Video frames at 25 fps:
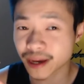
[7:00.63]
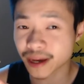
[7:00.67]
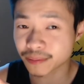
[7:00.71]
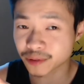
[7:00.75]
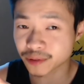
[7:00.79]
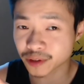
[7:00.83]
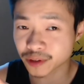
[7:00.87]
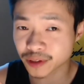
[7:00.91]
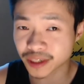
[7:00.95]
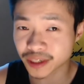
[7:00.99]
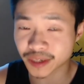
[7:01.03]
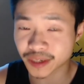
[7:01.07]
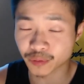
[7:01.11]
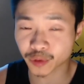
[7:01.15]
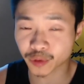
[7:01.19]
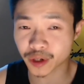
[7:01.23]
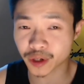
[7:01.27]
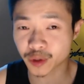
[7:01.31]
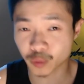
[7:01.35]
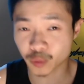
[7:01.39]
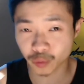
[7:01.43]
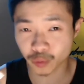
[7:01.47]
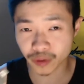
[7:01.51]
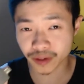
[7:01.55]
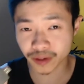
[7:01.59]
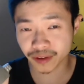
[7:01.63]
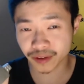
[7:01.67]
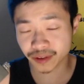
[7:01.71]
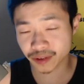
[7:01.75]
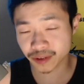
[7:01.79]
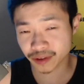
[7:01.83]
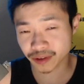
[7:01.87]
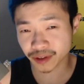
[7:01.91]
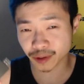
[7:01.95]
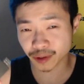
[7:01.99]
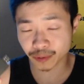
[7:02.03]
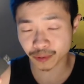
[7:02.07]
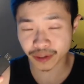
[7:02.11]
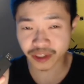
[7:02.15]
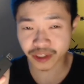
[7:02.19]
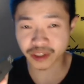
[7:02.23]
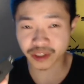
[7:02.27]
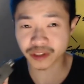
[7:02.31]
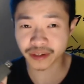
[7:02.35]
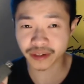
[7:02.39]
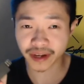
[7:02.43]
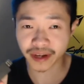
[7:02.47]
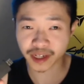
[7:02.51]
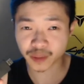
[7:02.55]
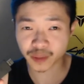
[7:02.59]
can work with the original
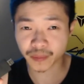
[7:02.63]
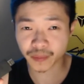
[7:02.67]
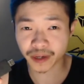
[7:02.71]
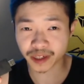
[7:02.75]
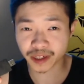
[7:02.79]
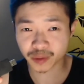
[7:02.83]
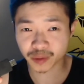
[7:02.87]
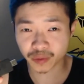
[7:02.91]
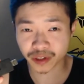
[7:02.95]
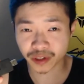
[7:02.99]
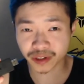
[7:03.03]
Xbox One